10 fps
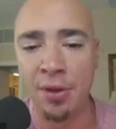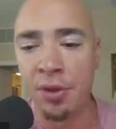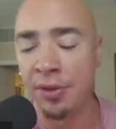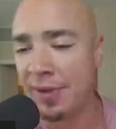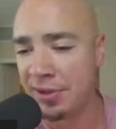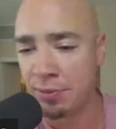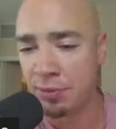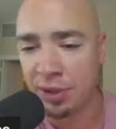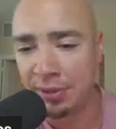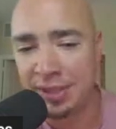All of this
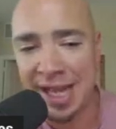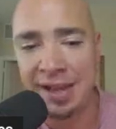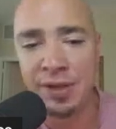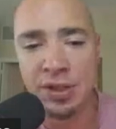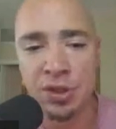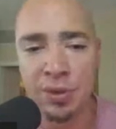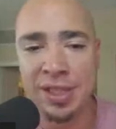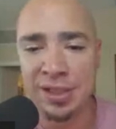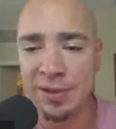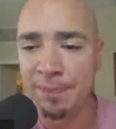we're going to dive into in
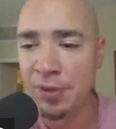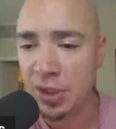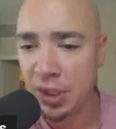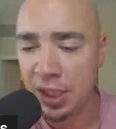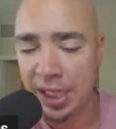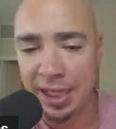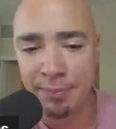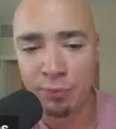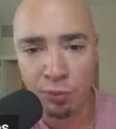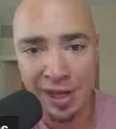this uh,
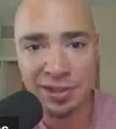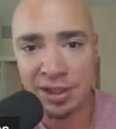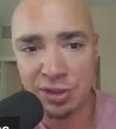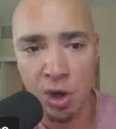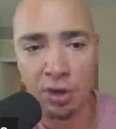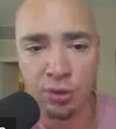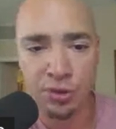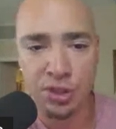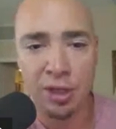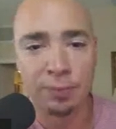rest of this article.
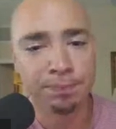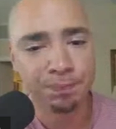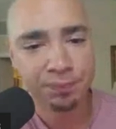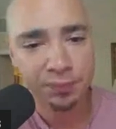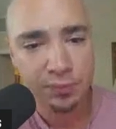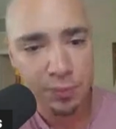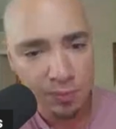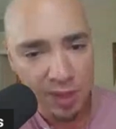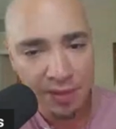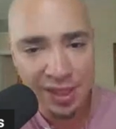So,
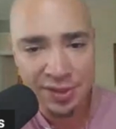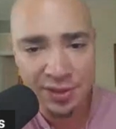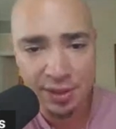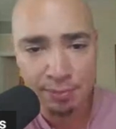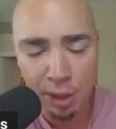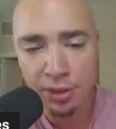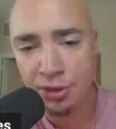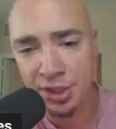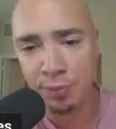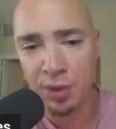this
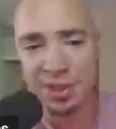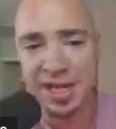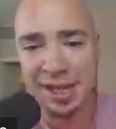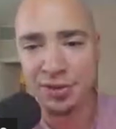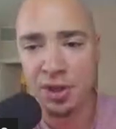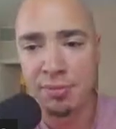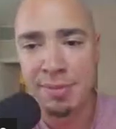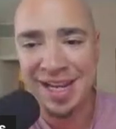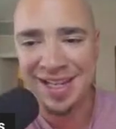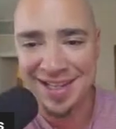partnership was announced on
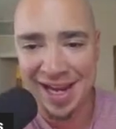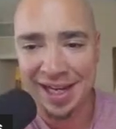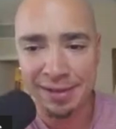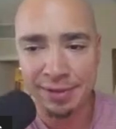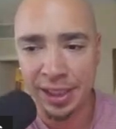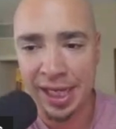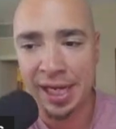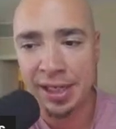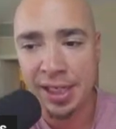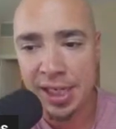May 2nd,
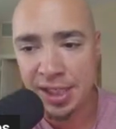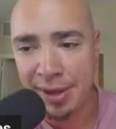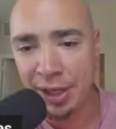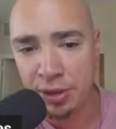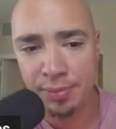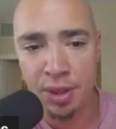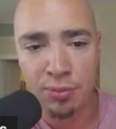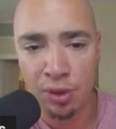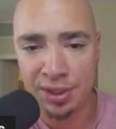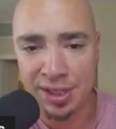again, to make crypto
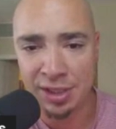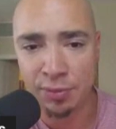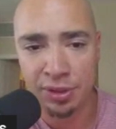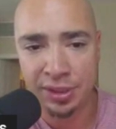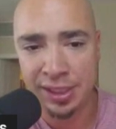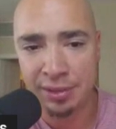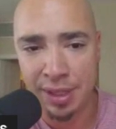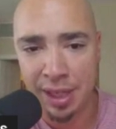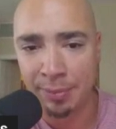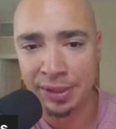more accessible to the Indian
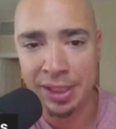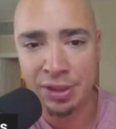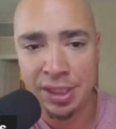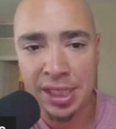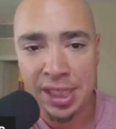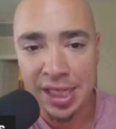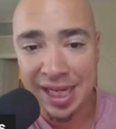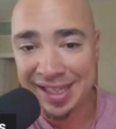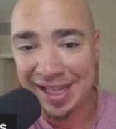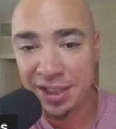population.
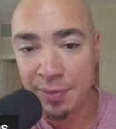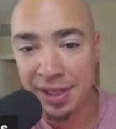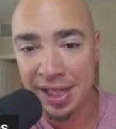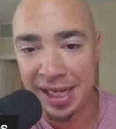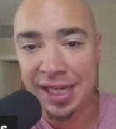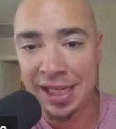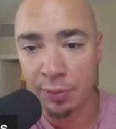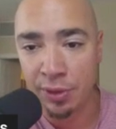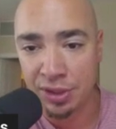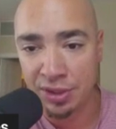It's estimated that India,
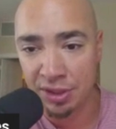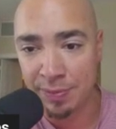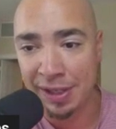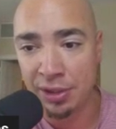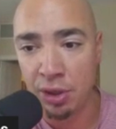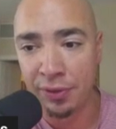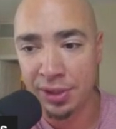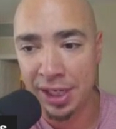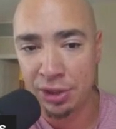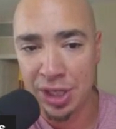which is expected to
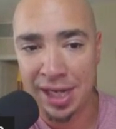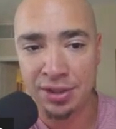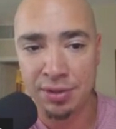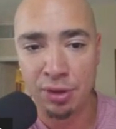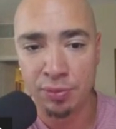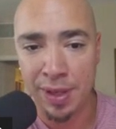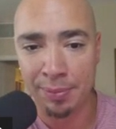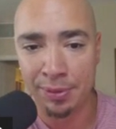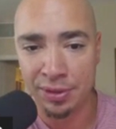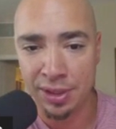overtake China as the most
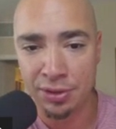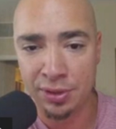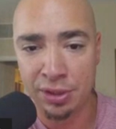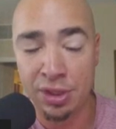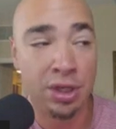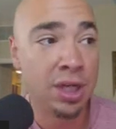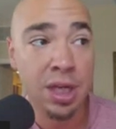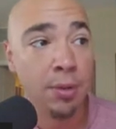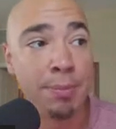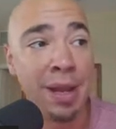populous country this year,
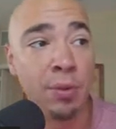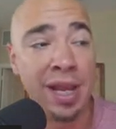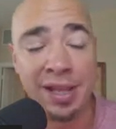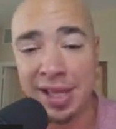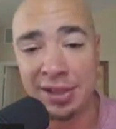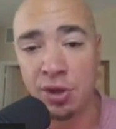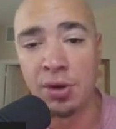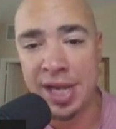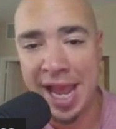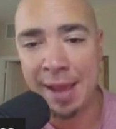by the way, that's
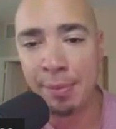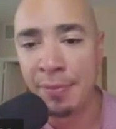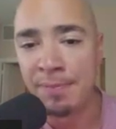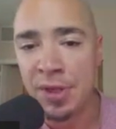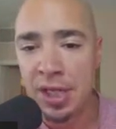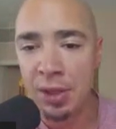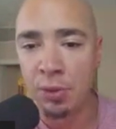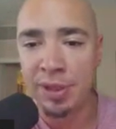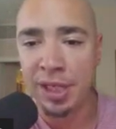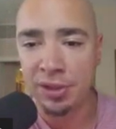already happened. It
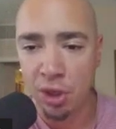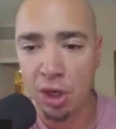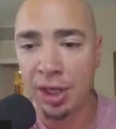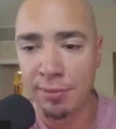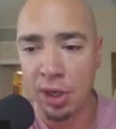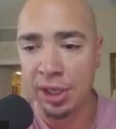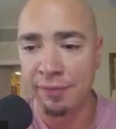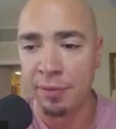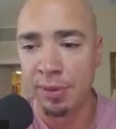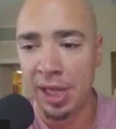will be a target market
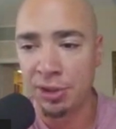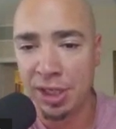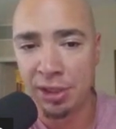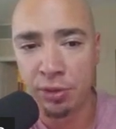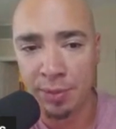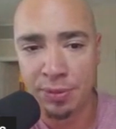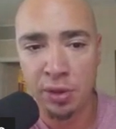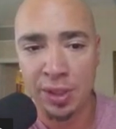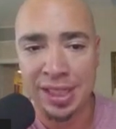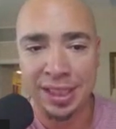for blockchain and
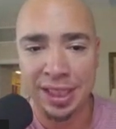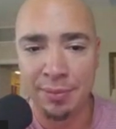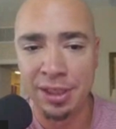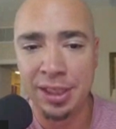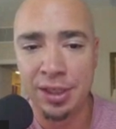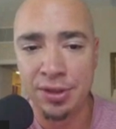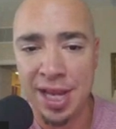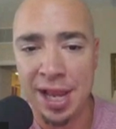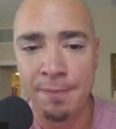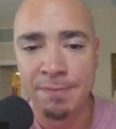crypto in the coming years.
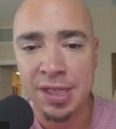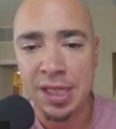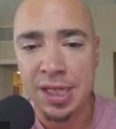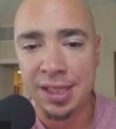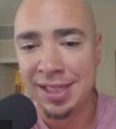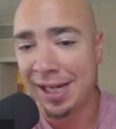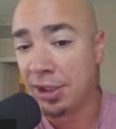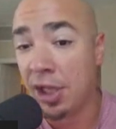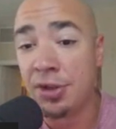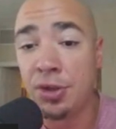Now, the
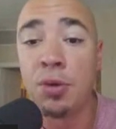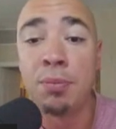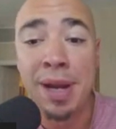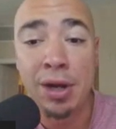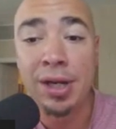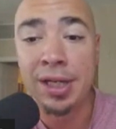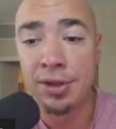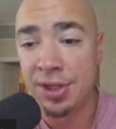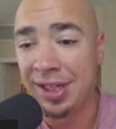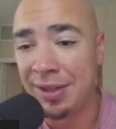technological
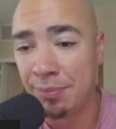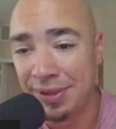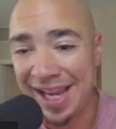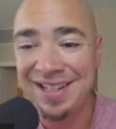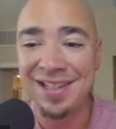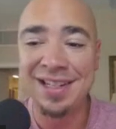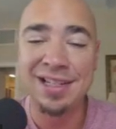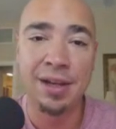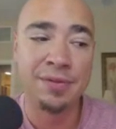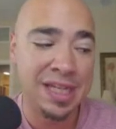barriers and complexities
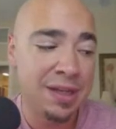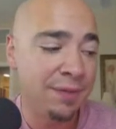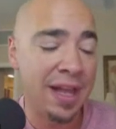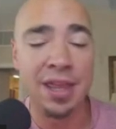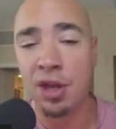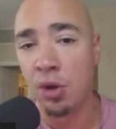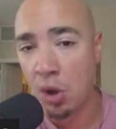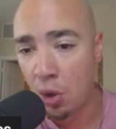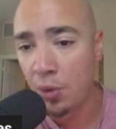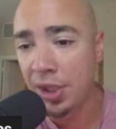of DeFi, though,
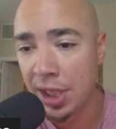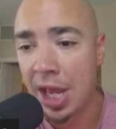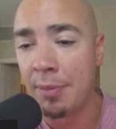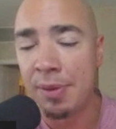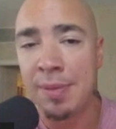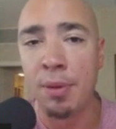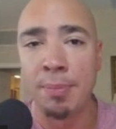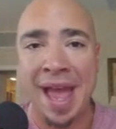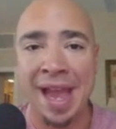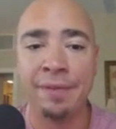hold a lot of people
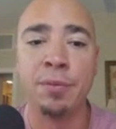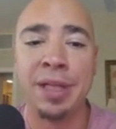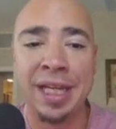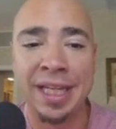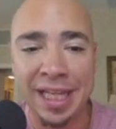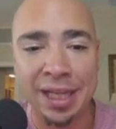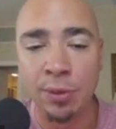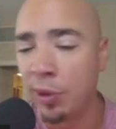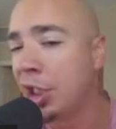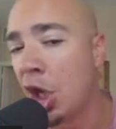back from getting
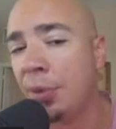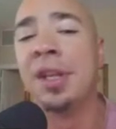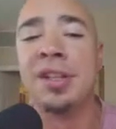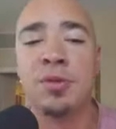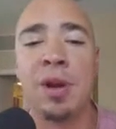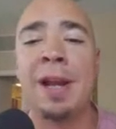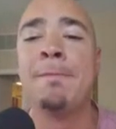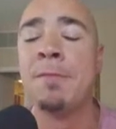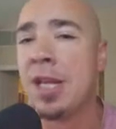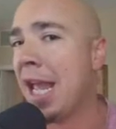in. We know this, right?
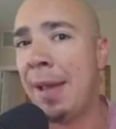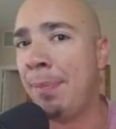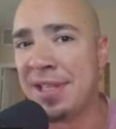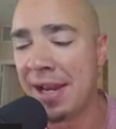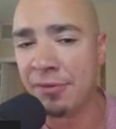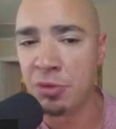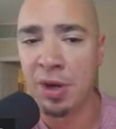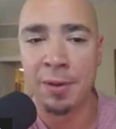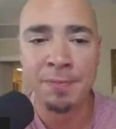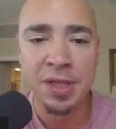Happens everywhere.